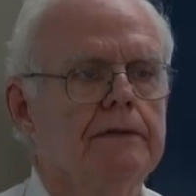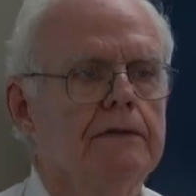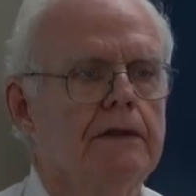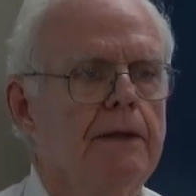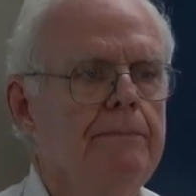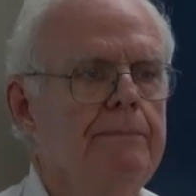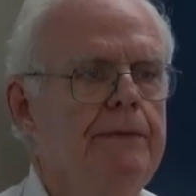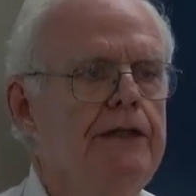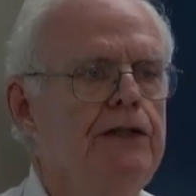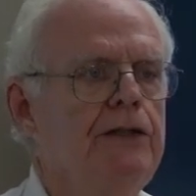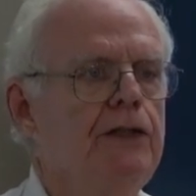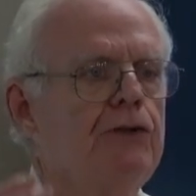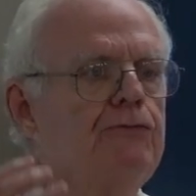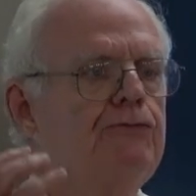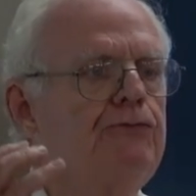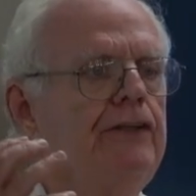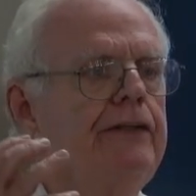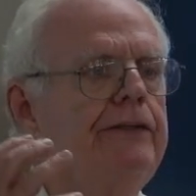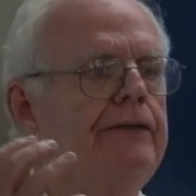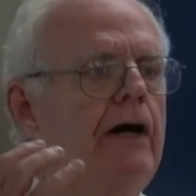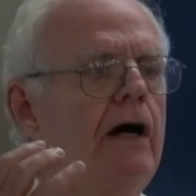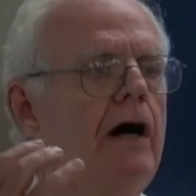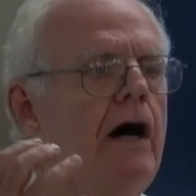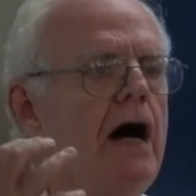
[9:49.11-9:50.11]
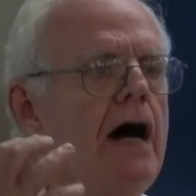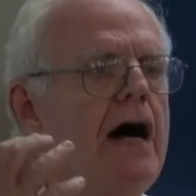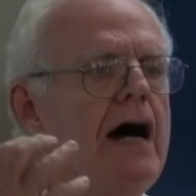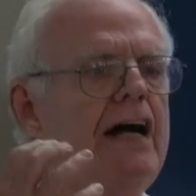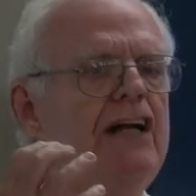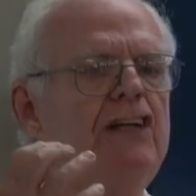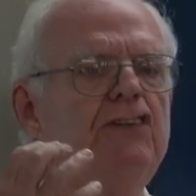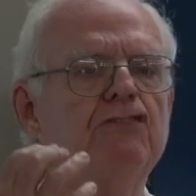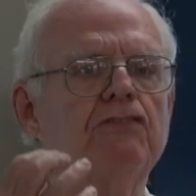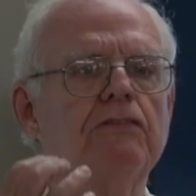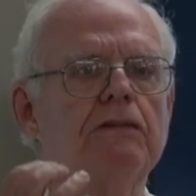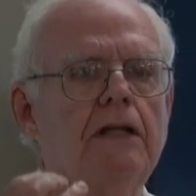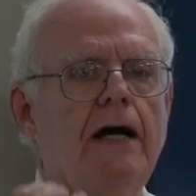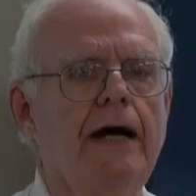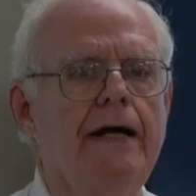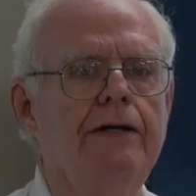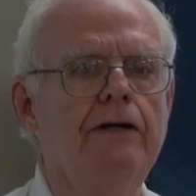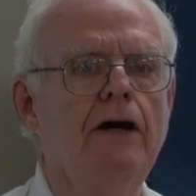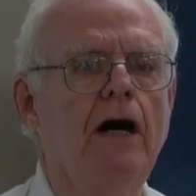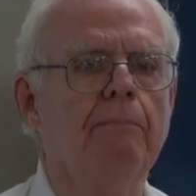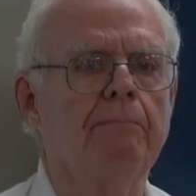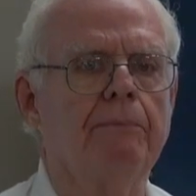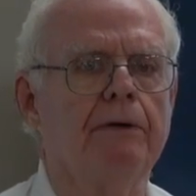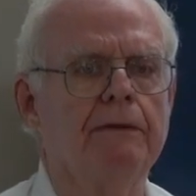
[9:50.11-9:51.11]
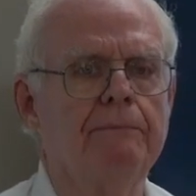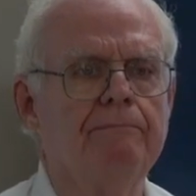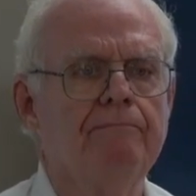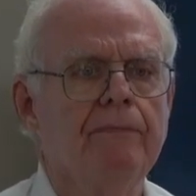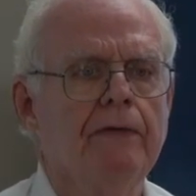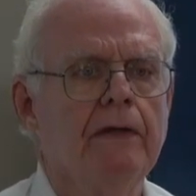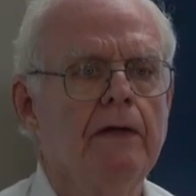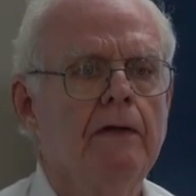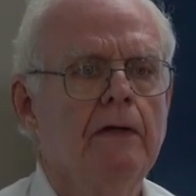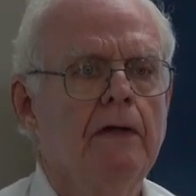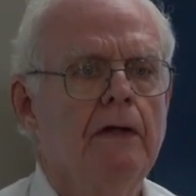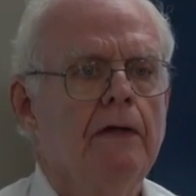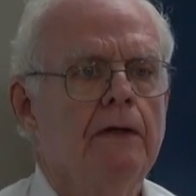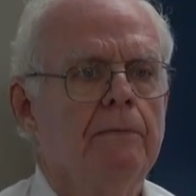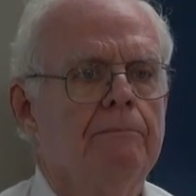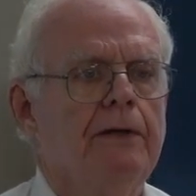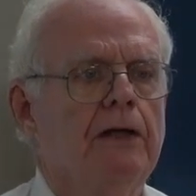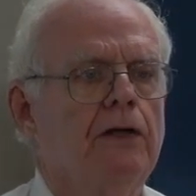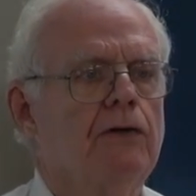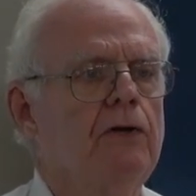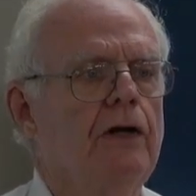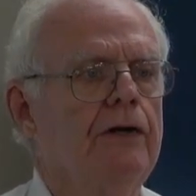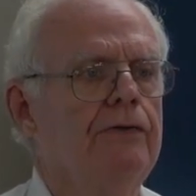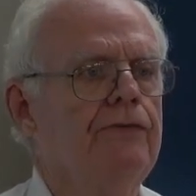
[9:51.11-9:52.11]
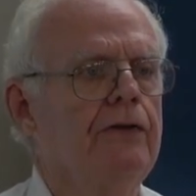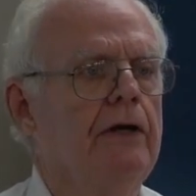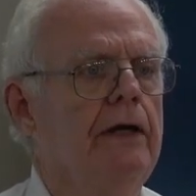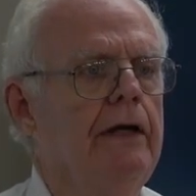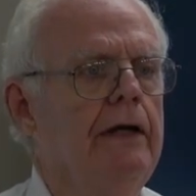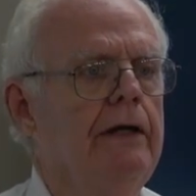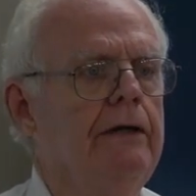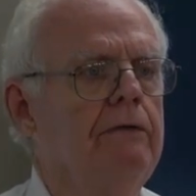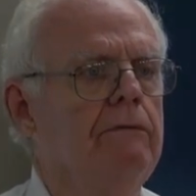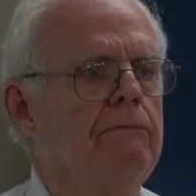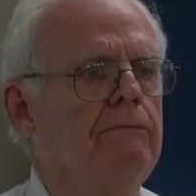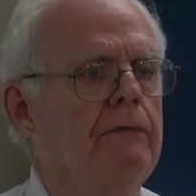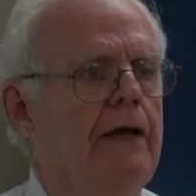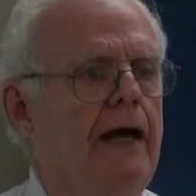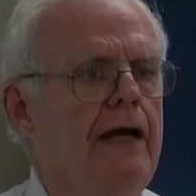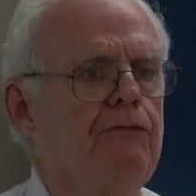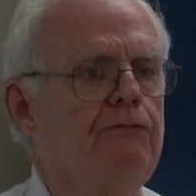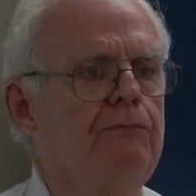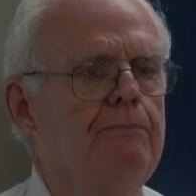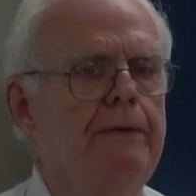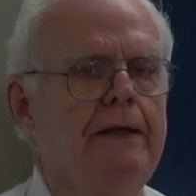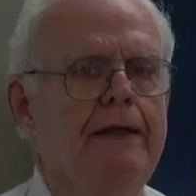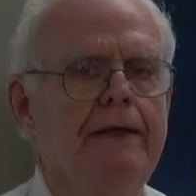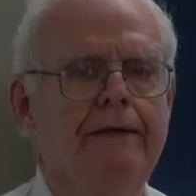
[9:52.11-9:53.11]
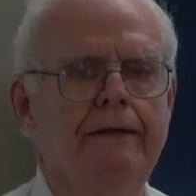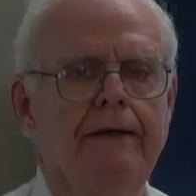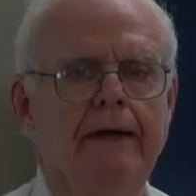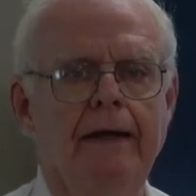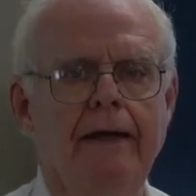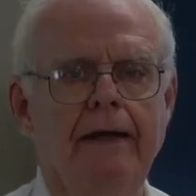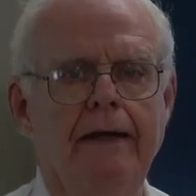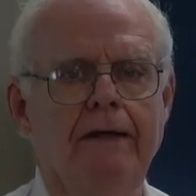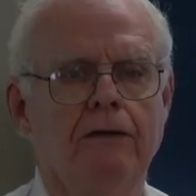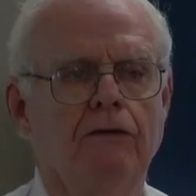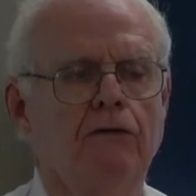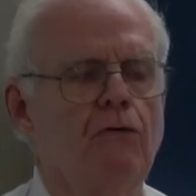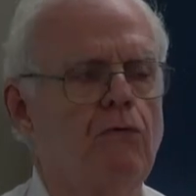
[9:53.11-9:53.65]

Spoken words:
I mean, you see their eyes light up because it has been a